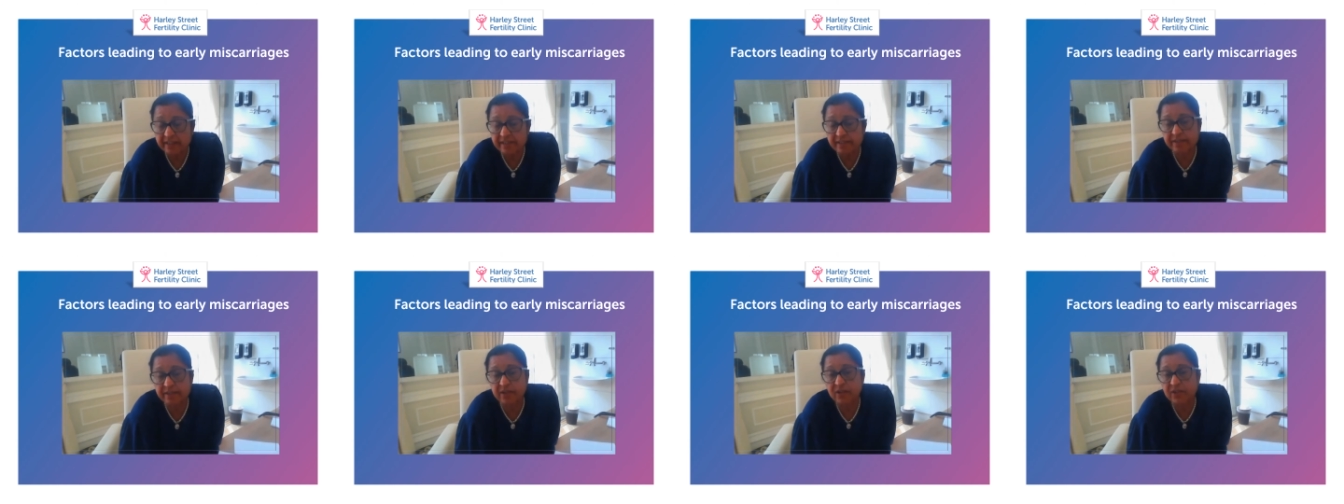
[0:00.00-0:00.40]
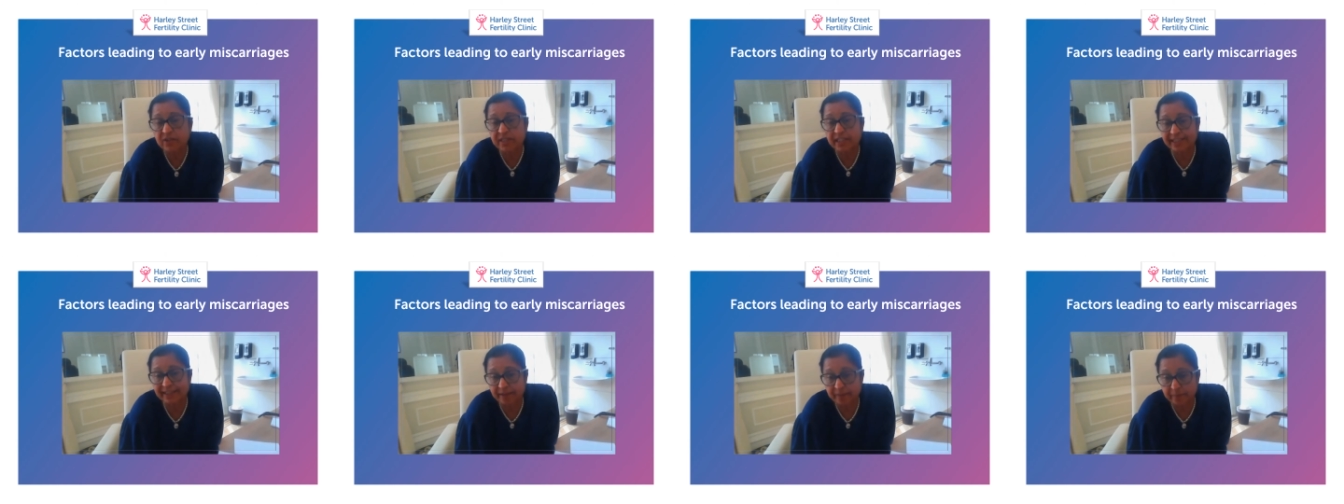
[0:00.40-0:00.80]
causing
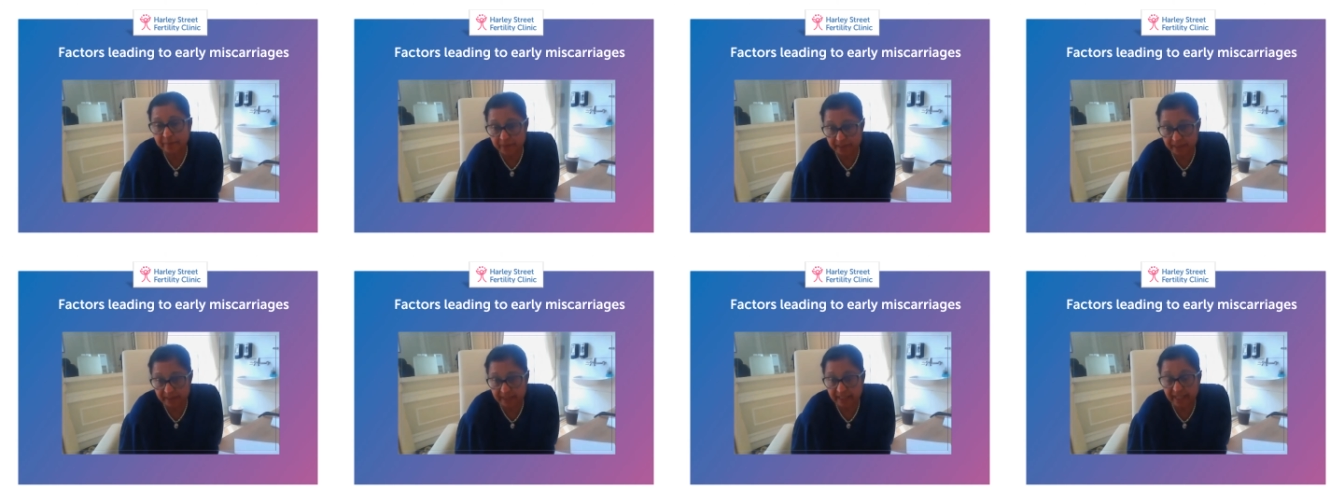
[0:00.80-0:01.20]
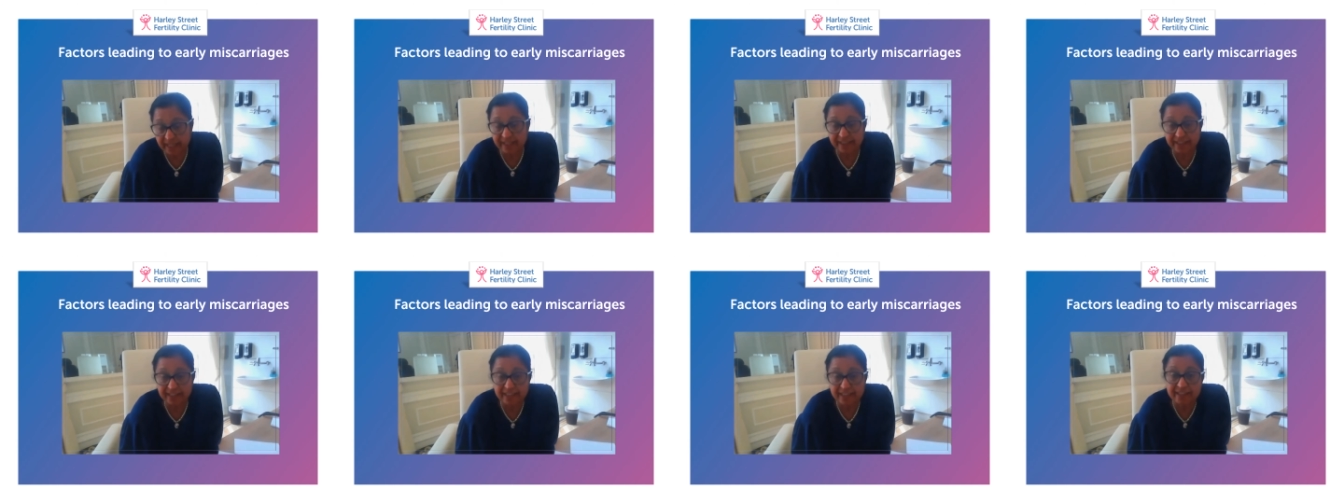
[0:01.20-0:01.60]
the
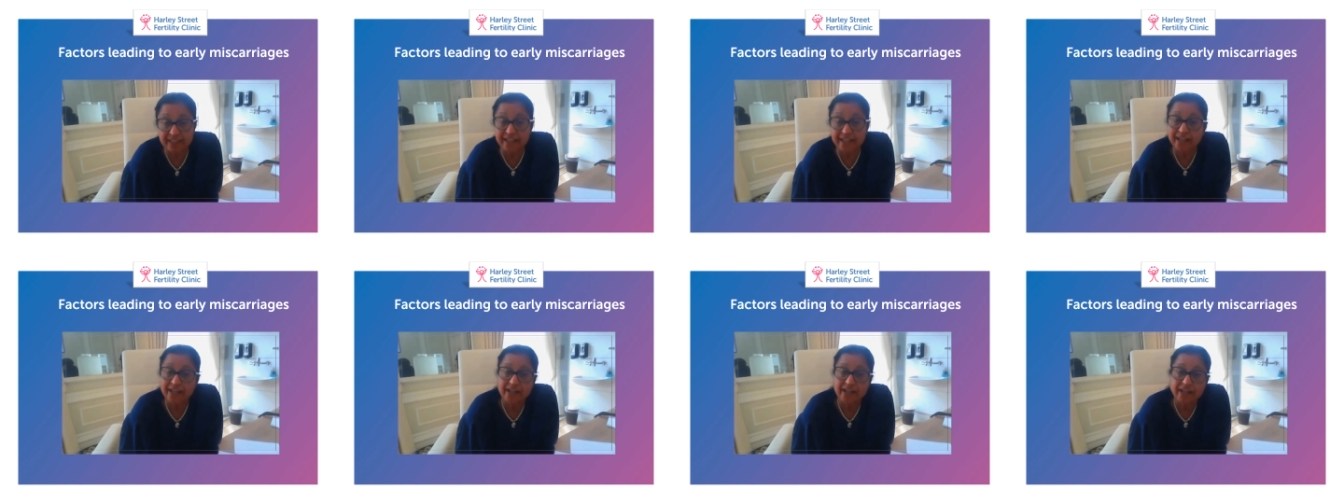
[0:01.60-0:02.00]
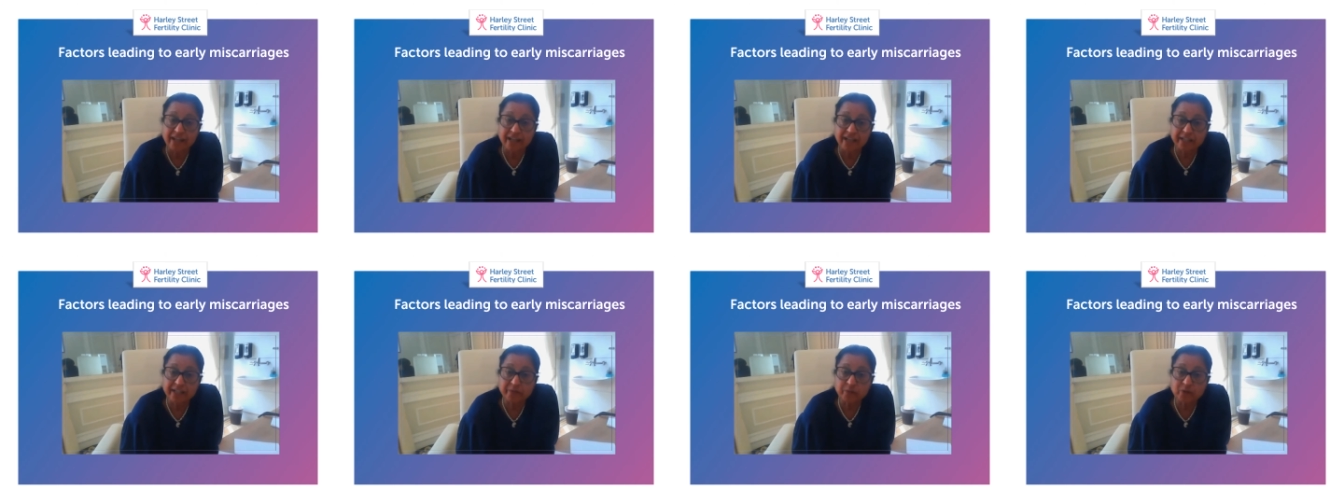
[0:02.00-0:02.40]
miscarriage, I
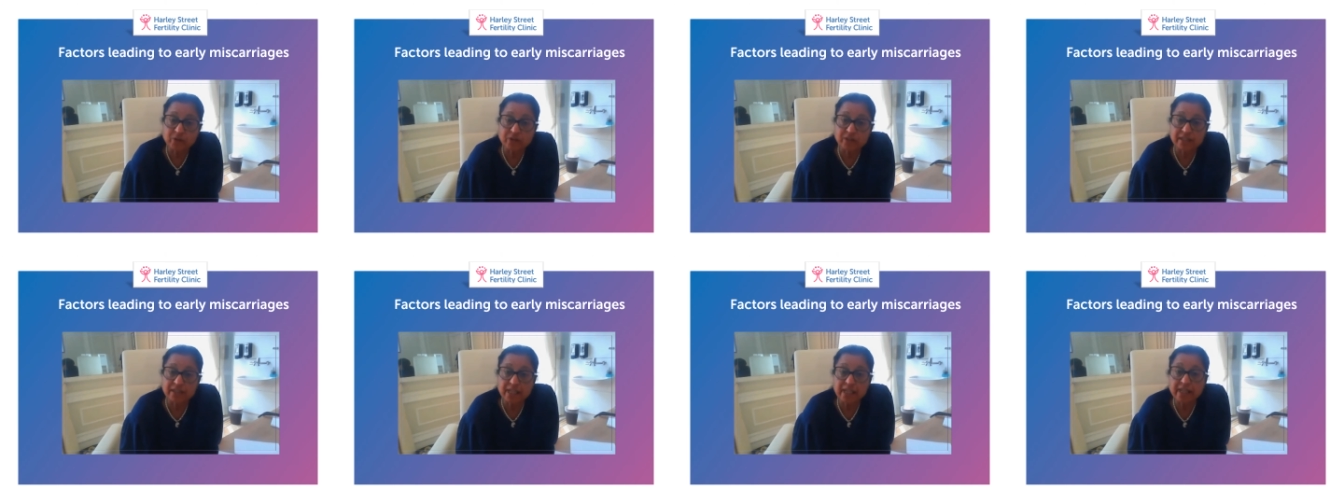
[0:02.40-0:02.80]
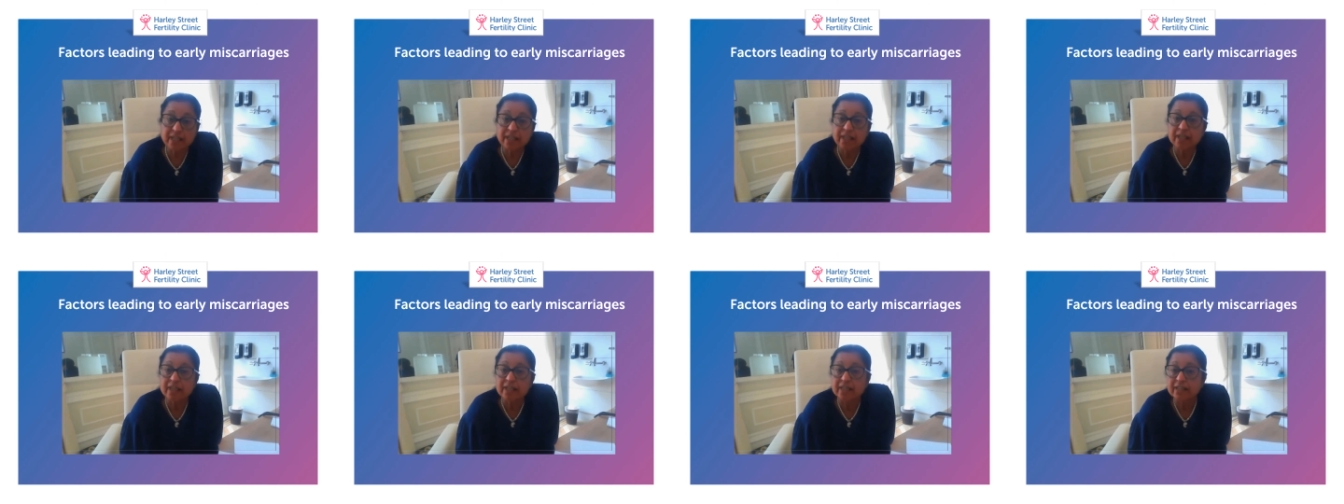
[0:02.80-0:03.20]
would say
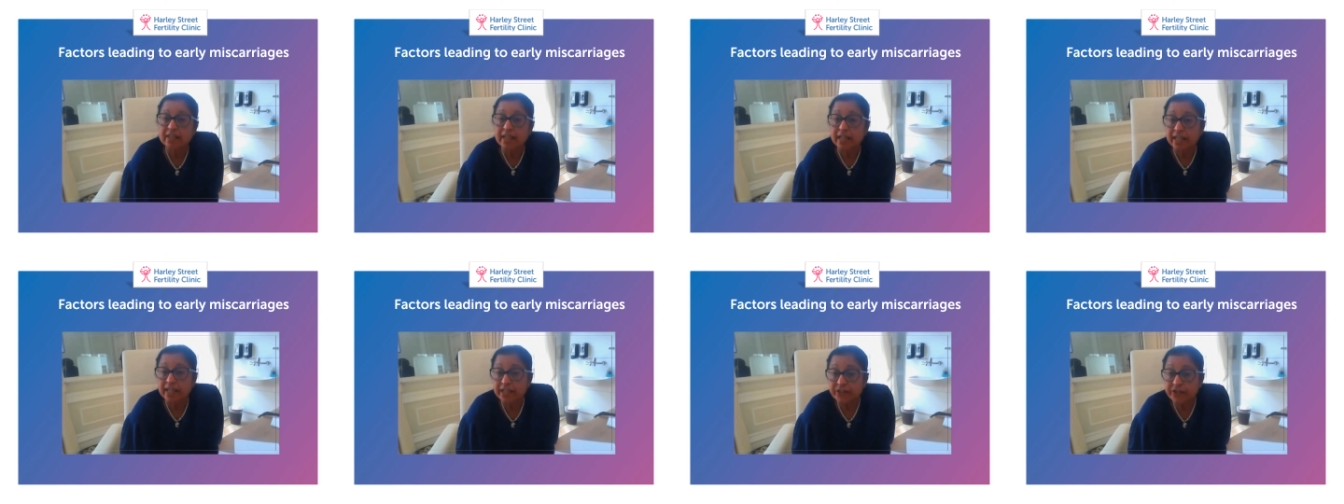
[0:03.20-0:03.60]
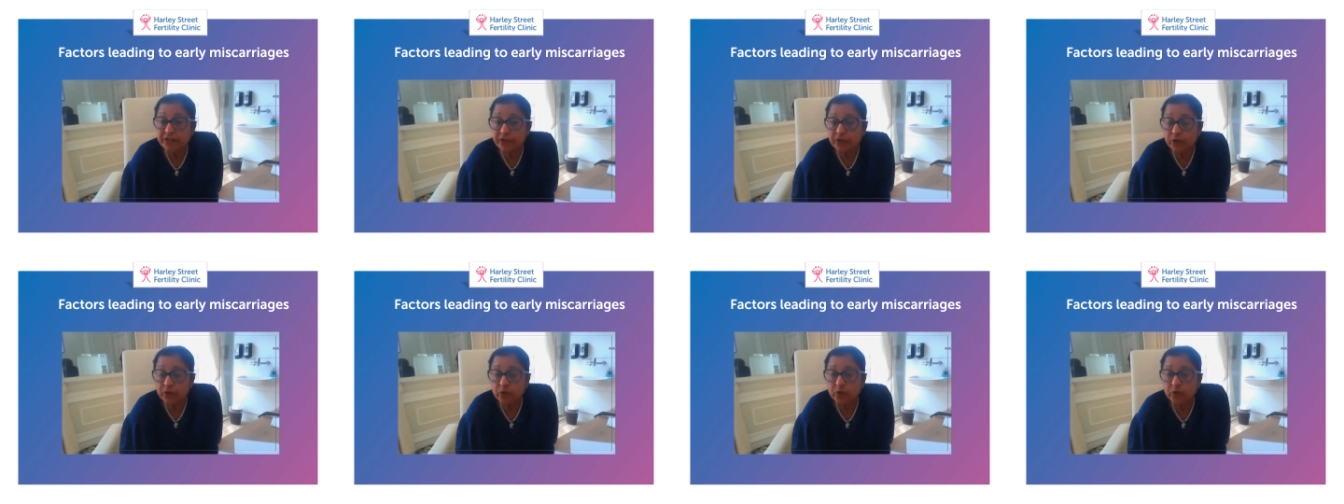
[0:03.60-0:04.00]
the issue
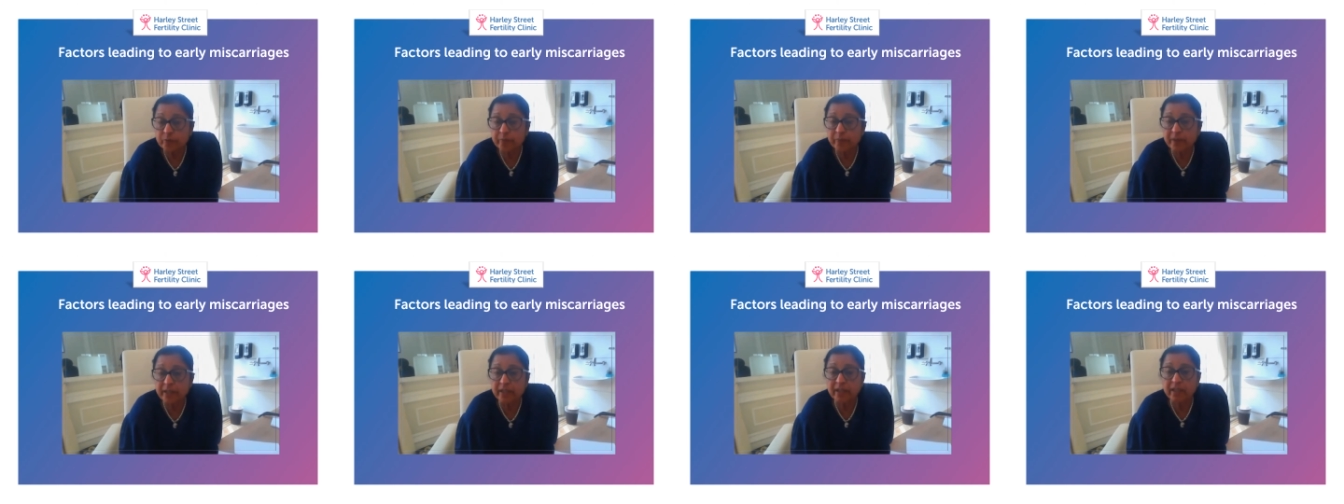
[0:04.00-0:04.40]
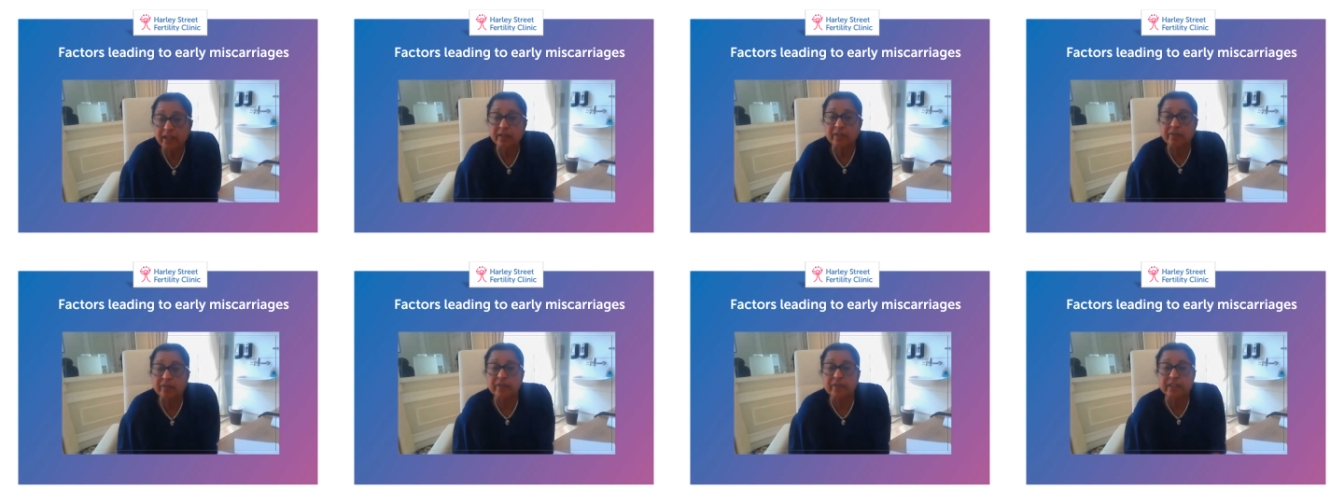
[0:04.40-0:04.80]
could be
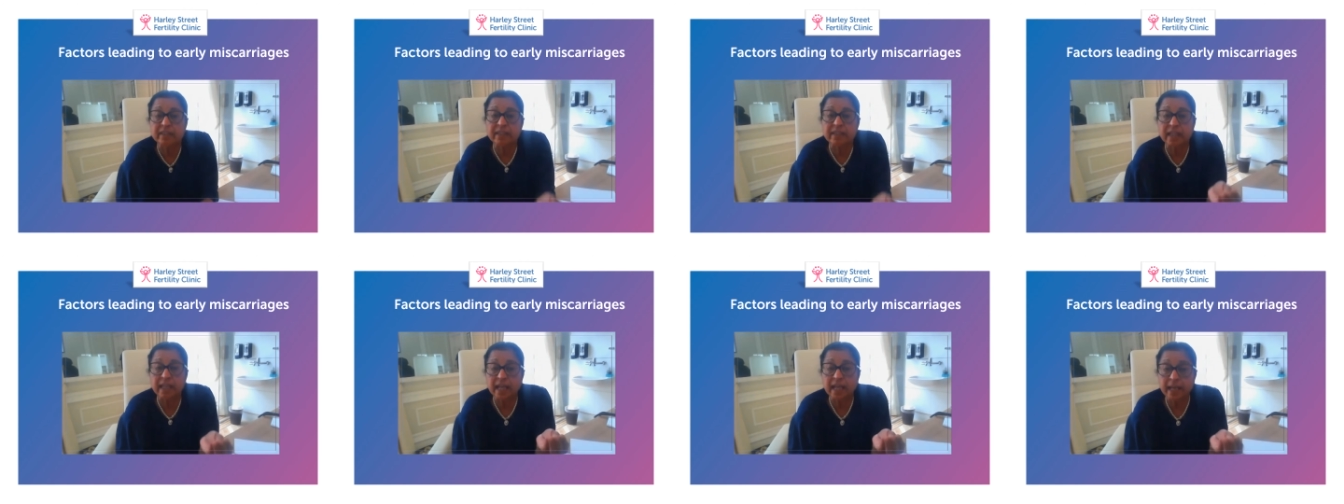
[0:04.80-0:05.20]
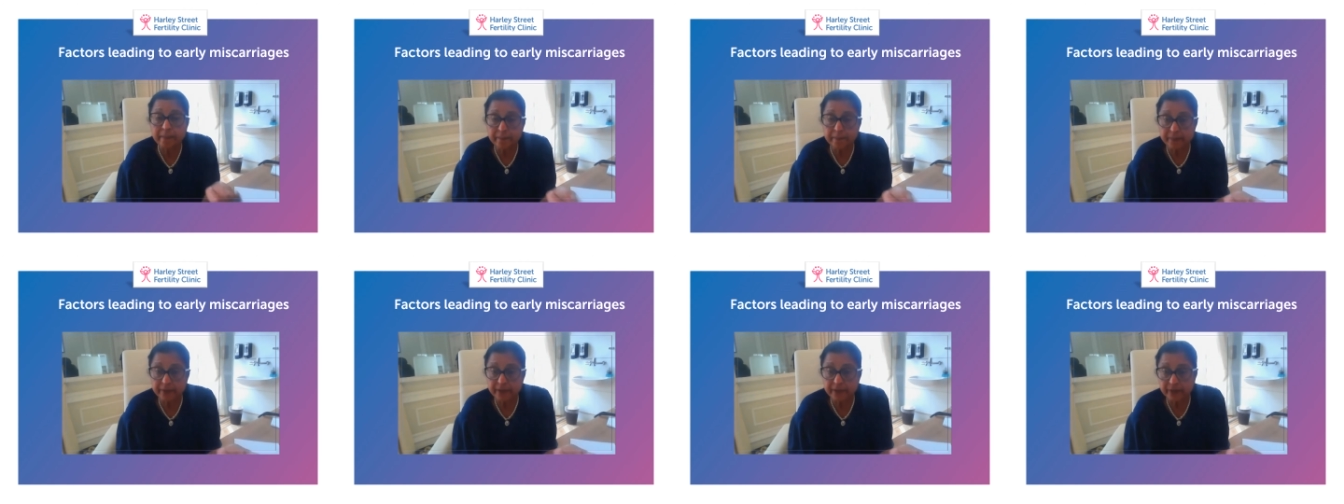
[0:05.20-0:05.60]
with the
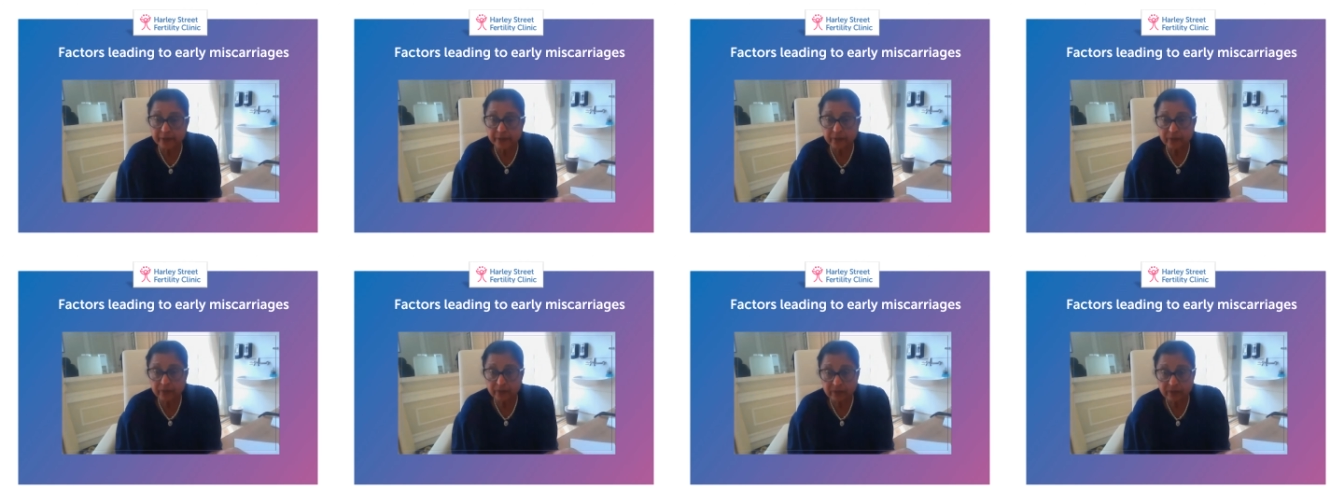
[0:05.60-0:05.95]
embryo,